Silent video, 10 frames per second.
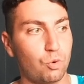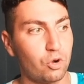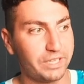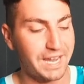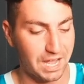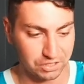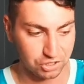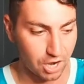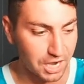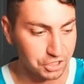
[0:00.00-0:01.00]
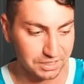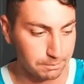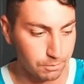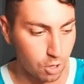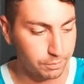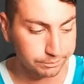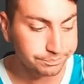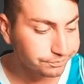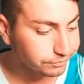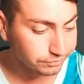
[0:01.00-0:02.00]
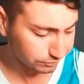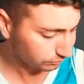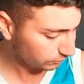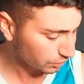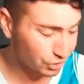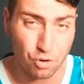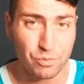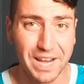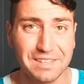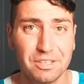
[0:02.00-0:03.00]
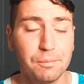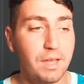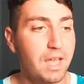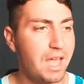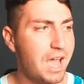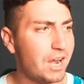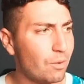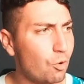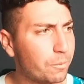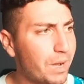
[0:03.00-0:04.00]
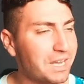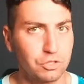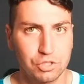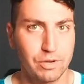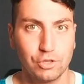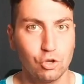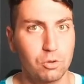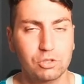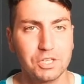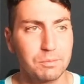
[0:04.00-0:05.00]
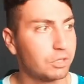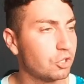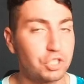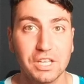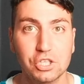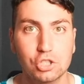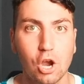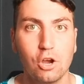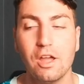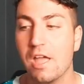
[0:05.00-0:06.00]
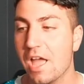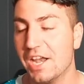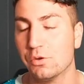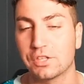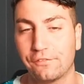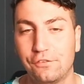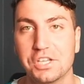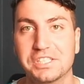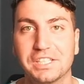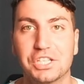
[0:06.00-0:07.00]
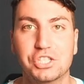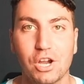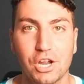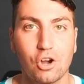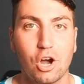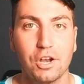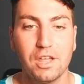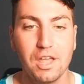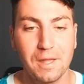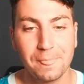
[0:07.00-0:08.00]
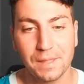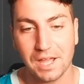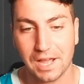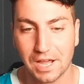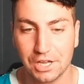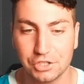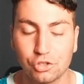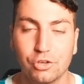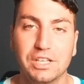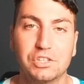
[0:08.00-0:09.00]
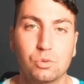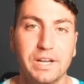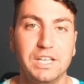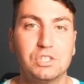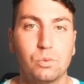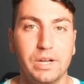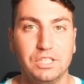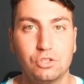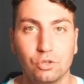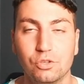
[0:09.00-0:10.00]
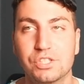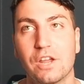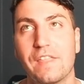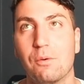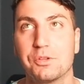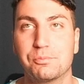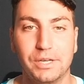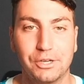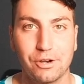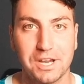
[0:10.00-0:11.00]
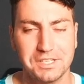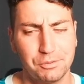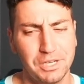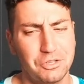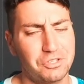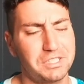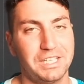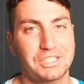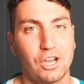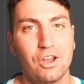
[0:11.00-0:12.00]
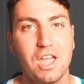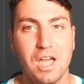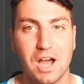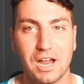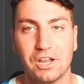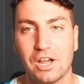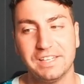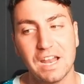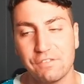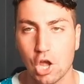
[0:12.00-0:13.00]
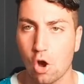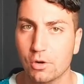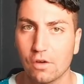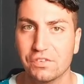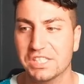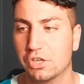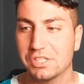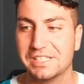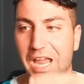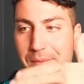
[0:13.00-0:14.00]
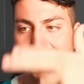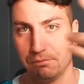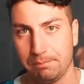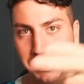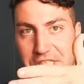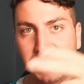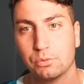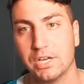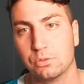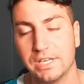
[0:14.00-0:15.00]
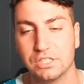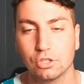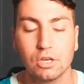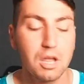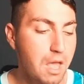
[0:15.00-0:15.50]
walking outside just in Melbourne, so random. And I walked past. He was just wearing normal clothes. I'm like, oh shit, that's Zhou. And he was the first signature I got uh, during 2022. So that was pretty crazy, pretty interesting. So I, I didn't have a helmet, obviously, because this came out mid year 2022.